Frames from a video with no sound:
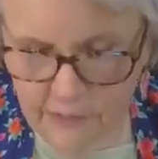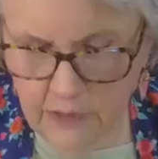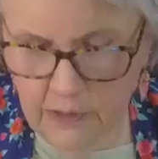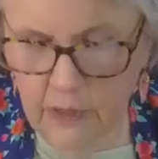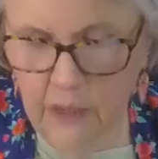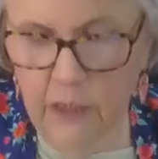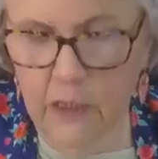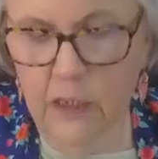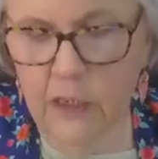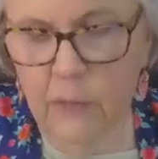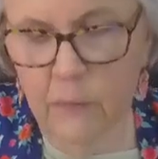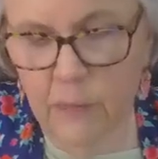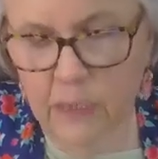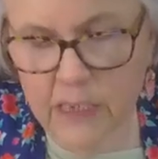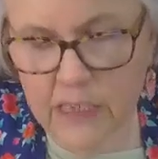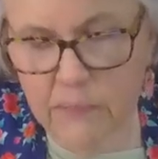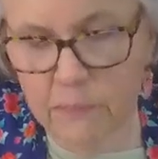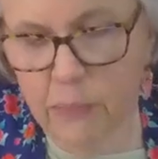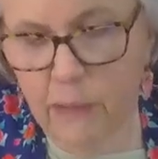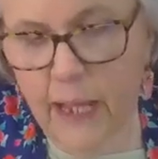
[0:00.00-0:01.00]
You
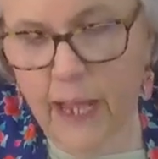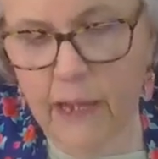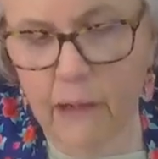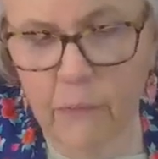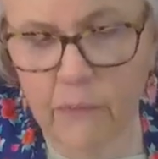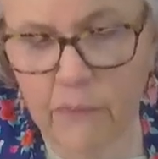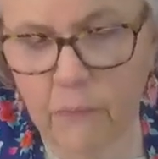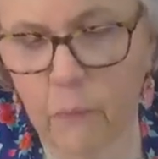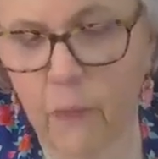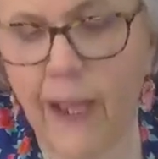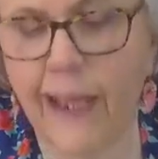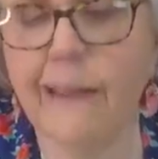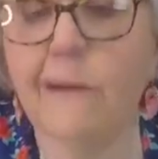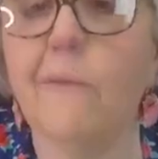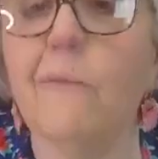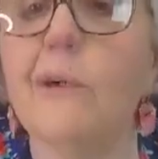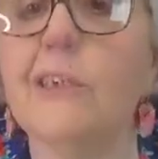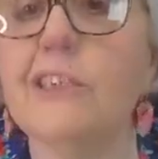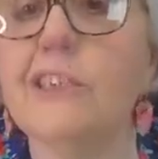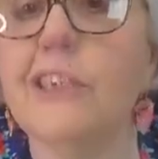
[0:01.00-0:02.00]
mix black with white,
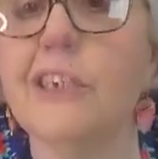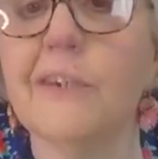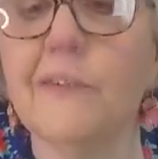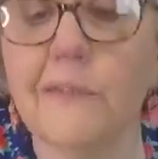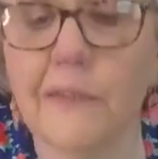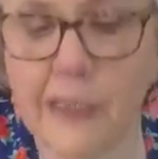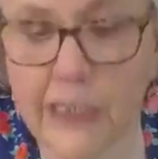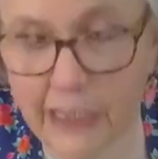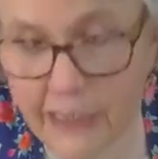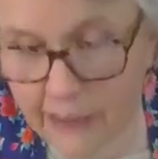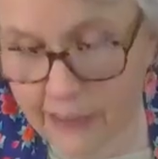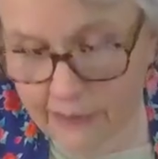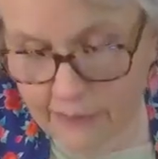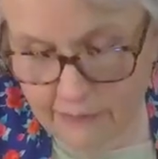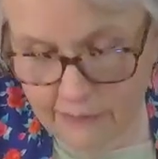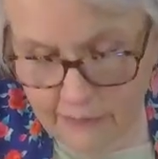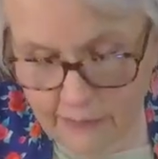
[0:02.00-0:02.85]
what you gonna get?